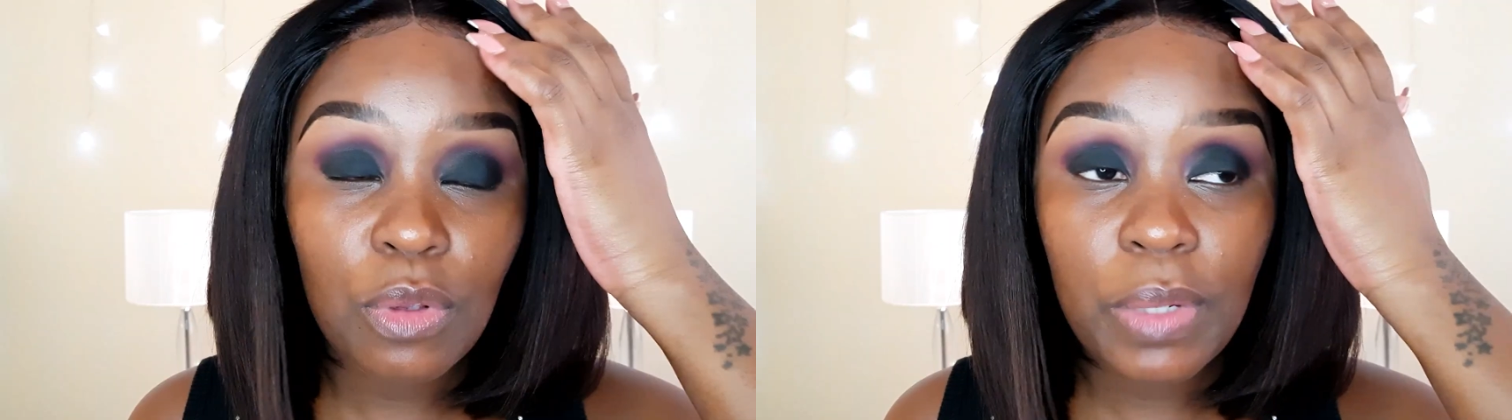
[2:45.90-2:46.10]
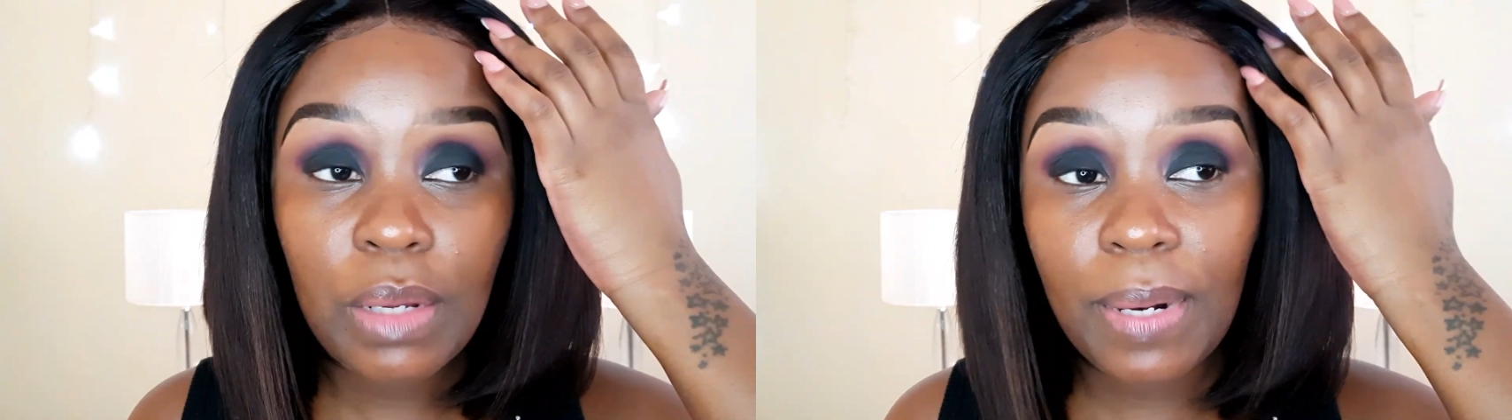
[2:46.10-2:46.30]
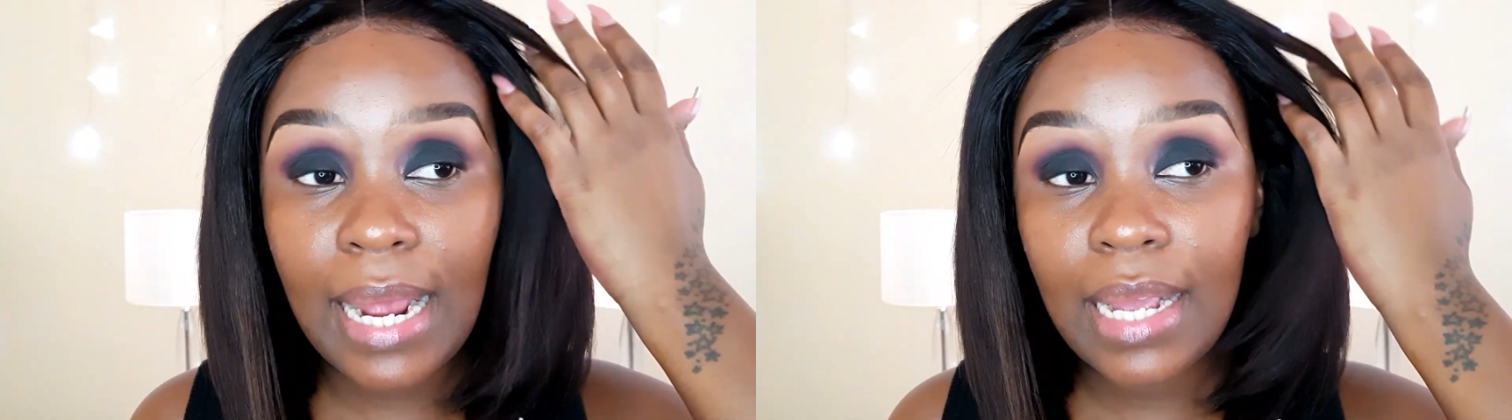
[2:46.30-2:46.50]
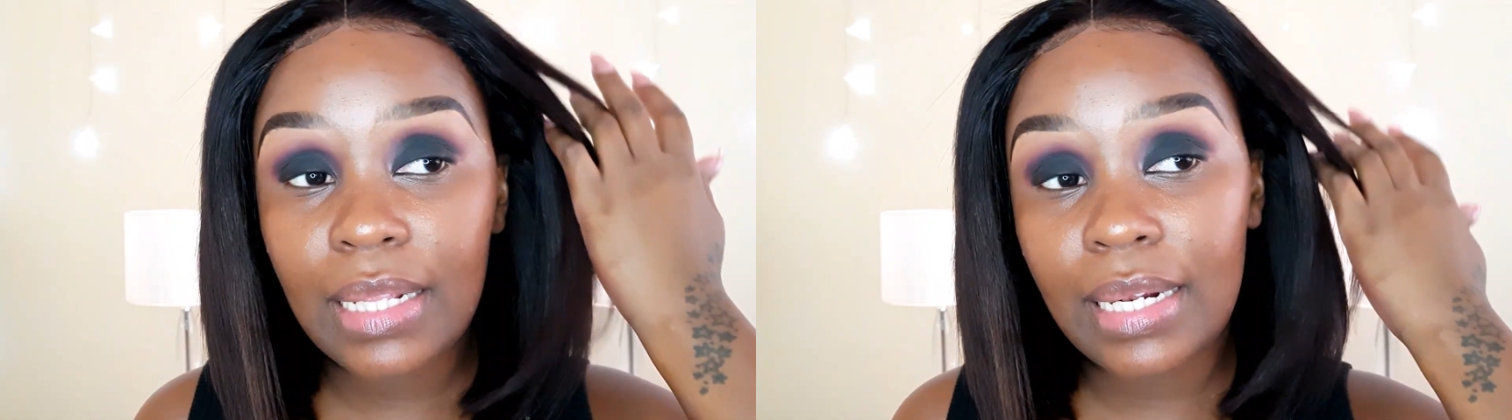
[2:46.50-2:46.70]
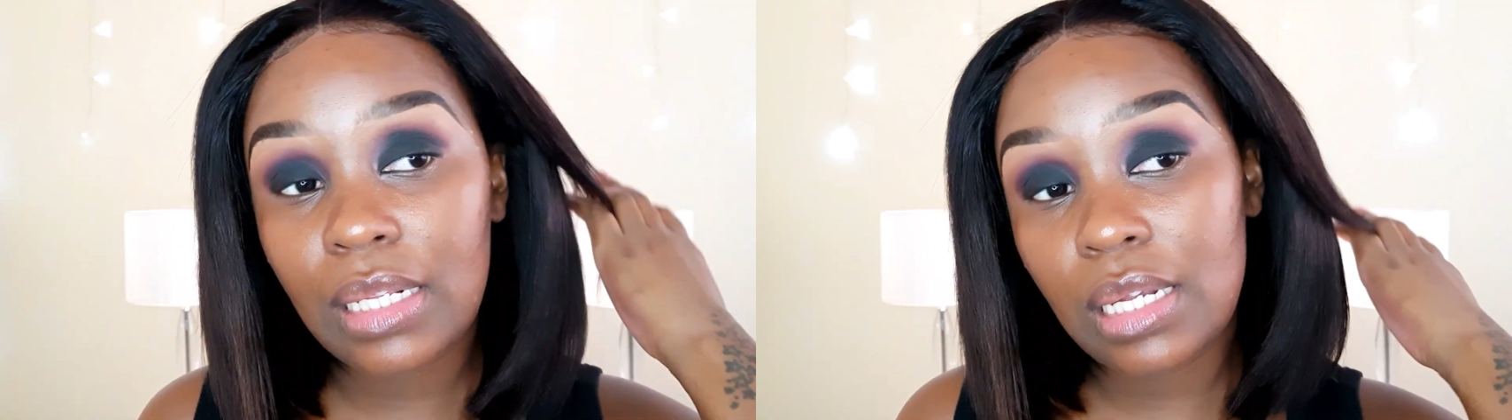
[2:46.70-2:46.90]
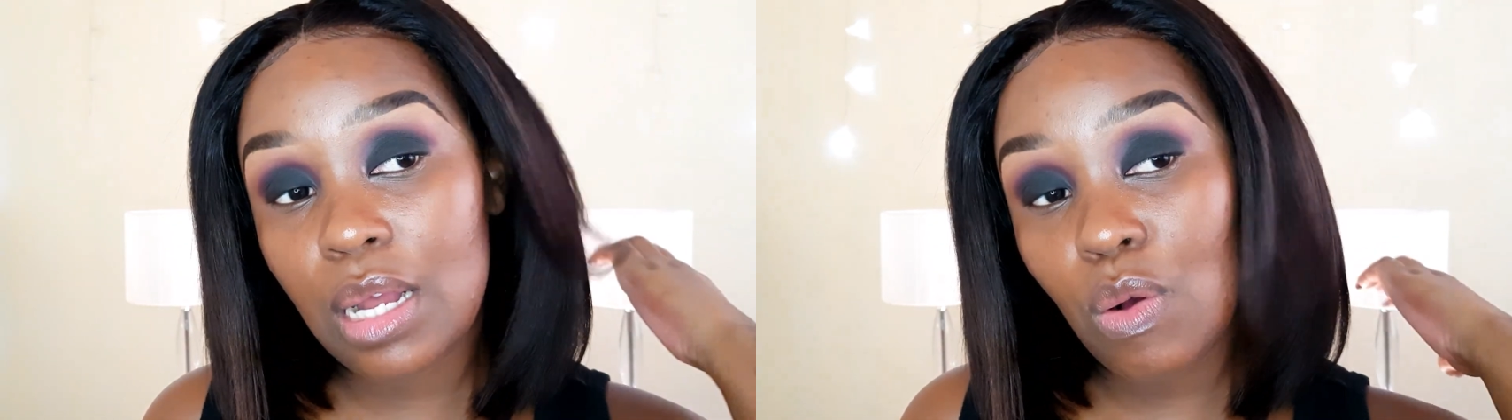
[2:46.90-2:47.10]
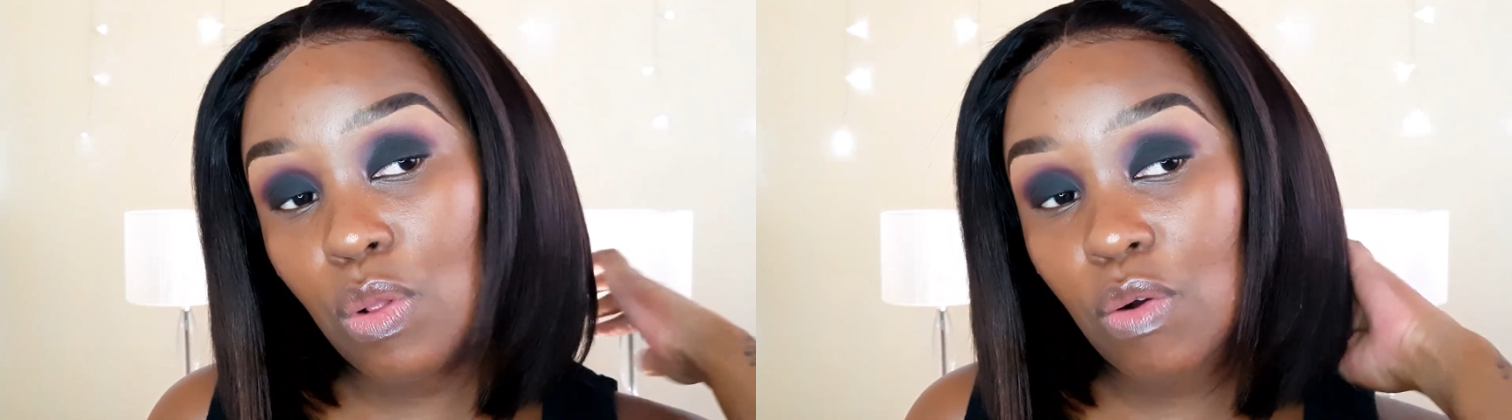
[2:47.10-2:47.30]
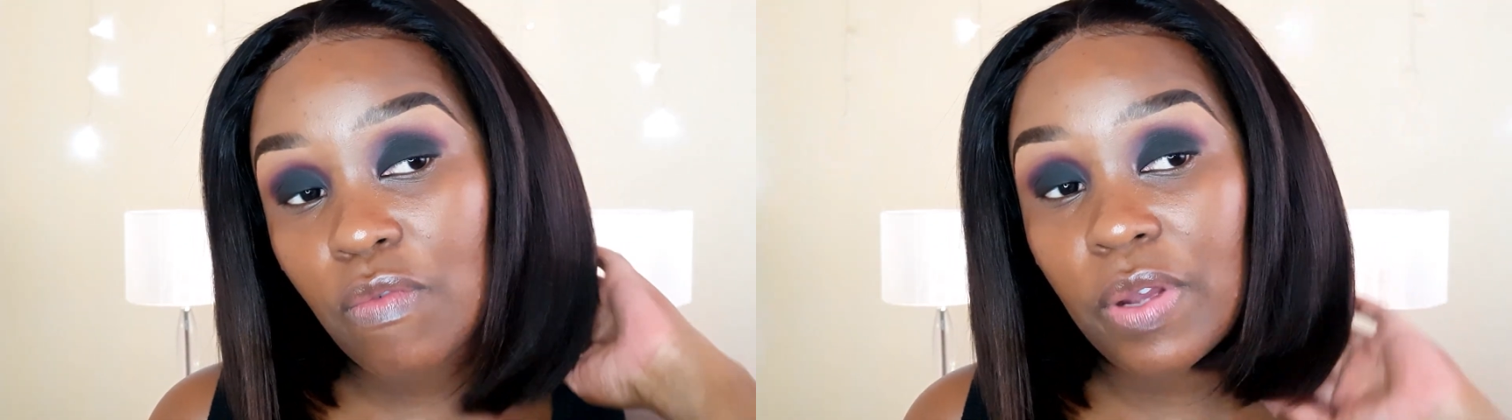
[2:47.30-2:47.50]
I'll be applying the glitter
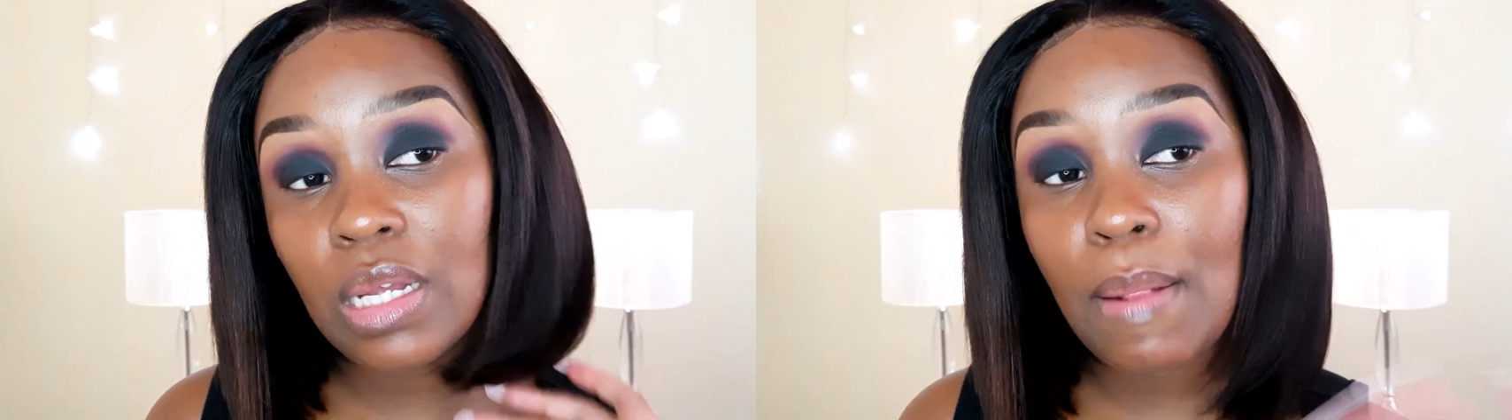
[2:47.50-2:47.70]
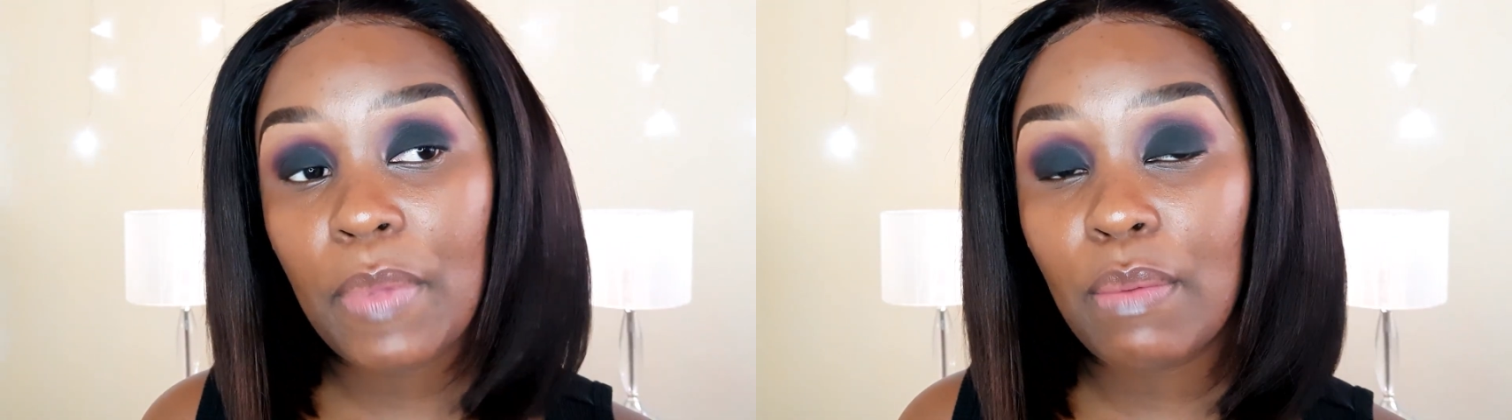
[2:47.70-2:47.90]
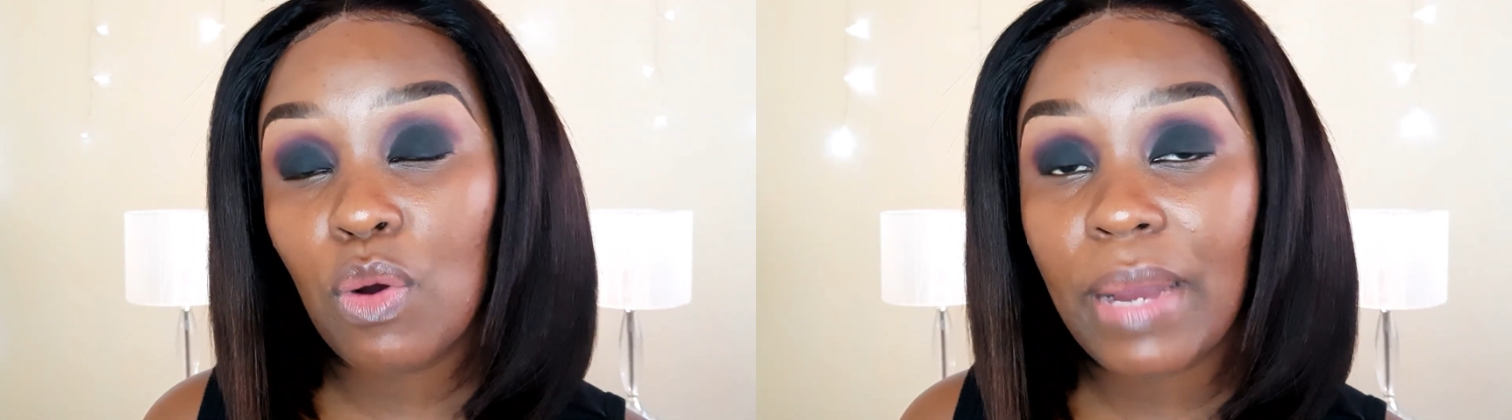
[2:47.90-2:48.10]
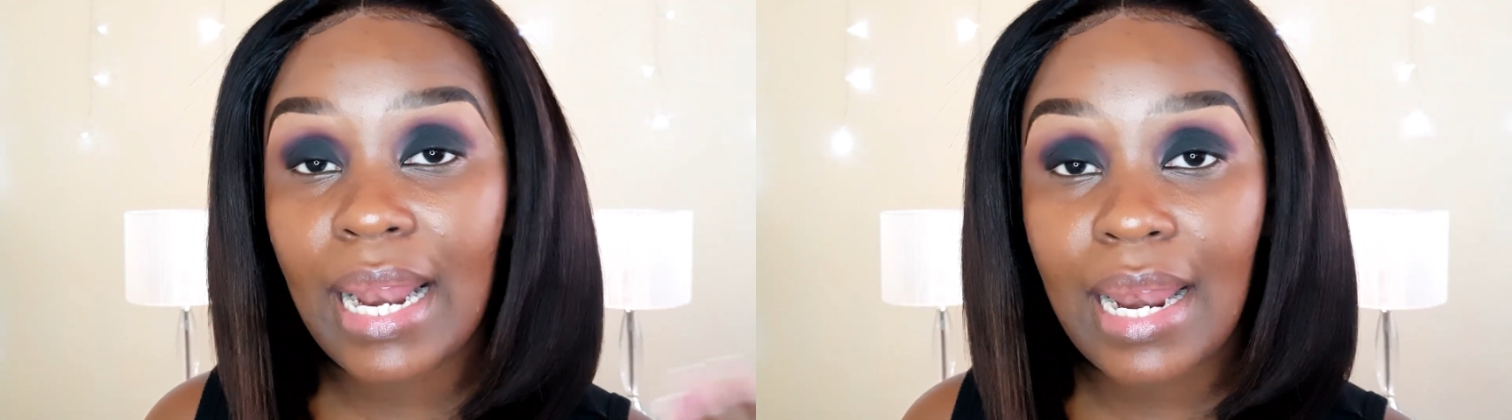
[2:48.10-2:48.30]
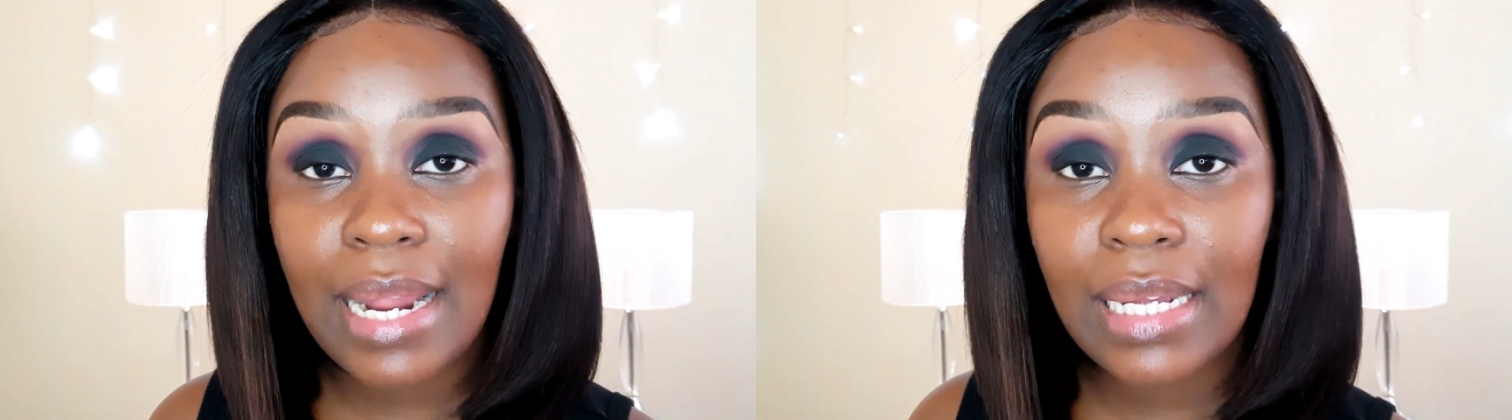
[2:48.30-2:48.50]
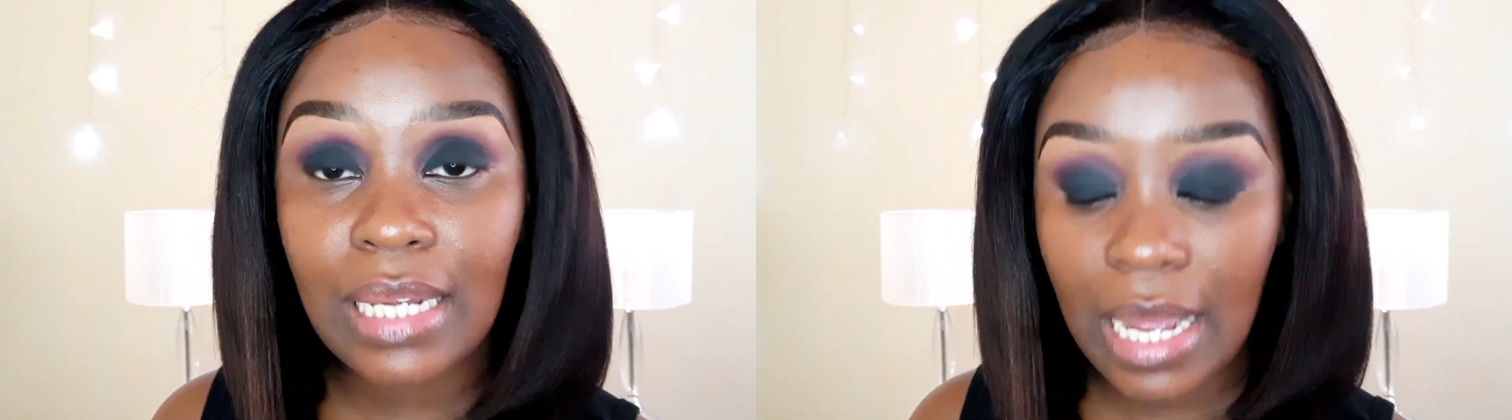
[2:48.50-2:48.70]
all over my mobile lid,